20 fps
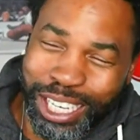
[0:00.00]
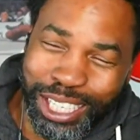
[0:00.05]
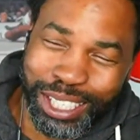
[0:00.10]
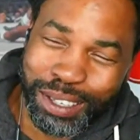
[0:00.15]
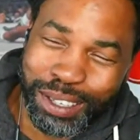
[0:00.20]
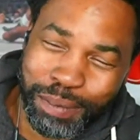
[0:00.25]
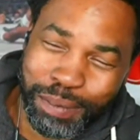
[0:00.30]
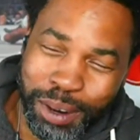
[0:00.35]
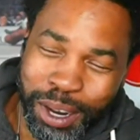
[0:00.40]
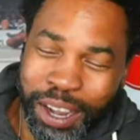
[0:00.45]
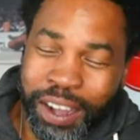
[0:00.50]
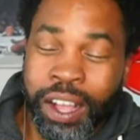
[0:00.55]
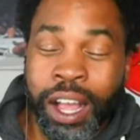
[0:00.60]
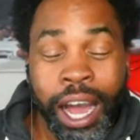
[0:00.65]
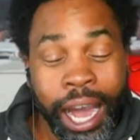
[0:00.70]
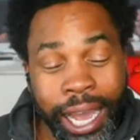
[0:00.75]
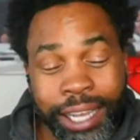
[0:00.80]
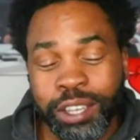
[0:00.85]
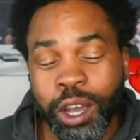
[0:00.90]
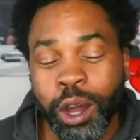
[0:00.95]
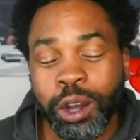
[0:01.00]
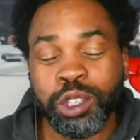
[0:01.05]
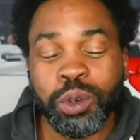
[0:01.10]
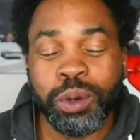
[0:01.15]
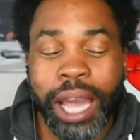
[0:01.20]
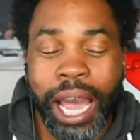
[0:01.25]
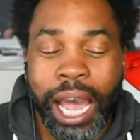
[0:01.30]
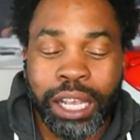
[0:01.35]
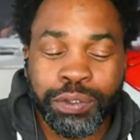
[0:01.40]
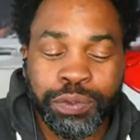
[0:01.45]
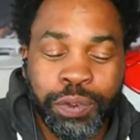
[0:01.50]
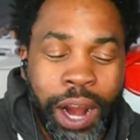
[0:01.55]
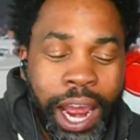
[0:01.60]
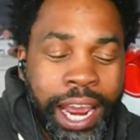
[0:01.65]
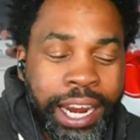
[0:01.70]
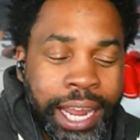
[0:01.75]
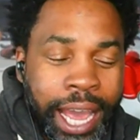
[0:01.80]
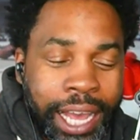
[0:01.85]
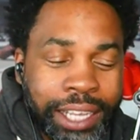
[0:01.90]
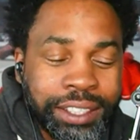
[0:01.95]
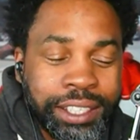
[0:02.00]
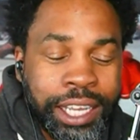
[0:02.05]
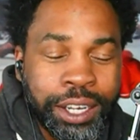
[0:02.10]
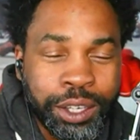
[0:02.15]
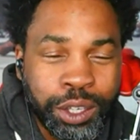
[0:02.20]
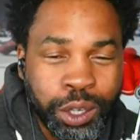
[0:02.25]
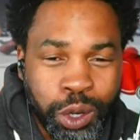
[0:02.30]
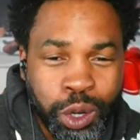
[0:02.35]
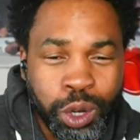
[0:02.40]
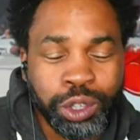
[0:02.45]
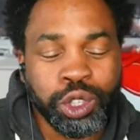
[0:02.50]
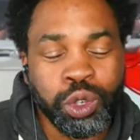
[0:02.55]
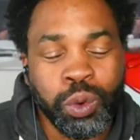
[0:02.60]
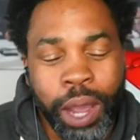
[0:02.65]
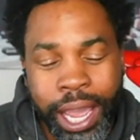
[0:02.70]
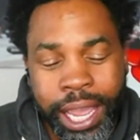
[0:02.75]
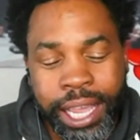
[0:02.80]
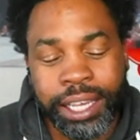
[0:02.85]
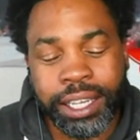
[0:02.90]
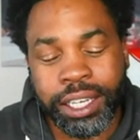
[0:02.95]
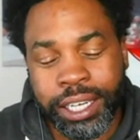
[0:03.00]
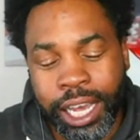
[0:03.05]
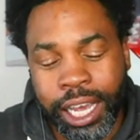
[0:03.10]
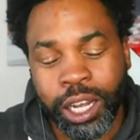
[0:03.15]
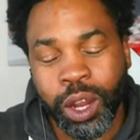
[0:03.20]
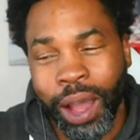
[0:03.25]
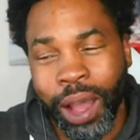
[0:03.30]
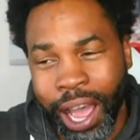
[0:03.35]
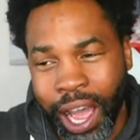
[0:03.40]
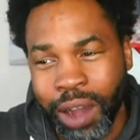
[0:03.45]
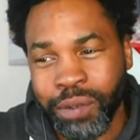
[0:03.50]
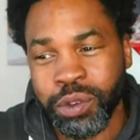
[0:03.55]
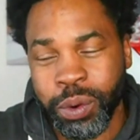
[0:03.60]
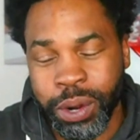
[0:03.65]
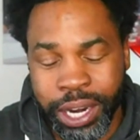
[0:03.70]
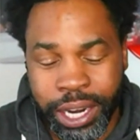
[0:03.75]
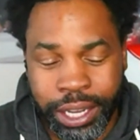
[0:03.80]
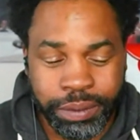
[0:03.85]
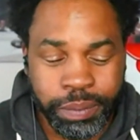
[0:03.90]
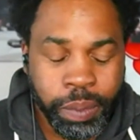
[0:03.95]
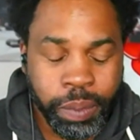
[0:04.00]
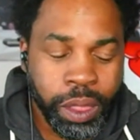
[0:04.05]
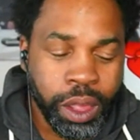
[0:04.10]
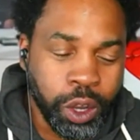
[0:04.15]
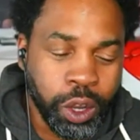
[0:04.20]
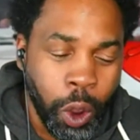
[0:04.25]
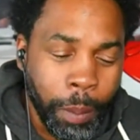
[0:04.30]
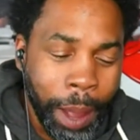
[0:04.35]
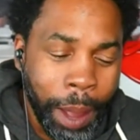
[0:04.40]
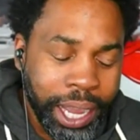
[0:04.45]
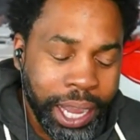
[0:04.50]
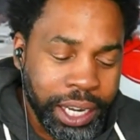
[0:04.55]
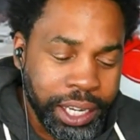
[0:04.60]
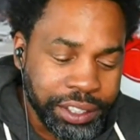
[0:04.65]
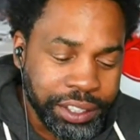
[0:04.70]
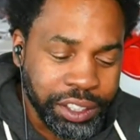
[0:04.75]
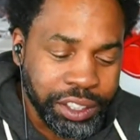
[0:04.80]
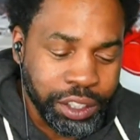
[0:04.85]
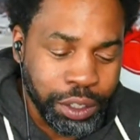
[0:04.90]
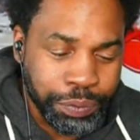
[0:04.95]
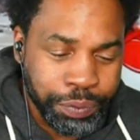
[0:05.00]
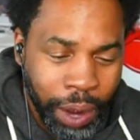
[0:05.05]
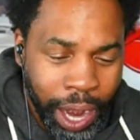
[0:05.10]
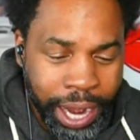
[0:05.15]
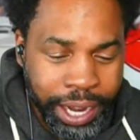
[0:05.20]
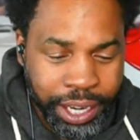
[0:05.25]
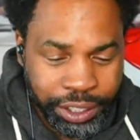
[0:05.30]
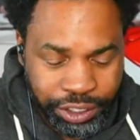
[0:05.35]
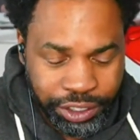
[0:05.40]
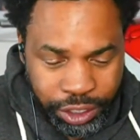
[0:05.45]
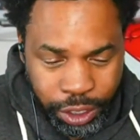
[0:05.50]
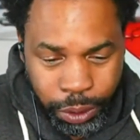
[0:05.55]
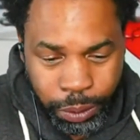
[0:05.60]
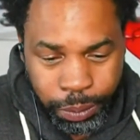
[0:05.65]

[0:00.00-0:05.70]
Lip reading: boy. I told you guys Friday. I say the dudes who hate Canelo Alvarez, go back and listen to Friday's show.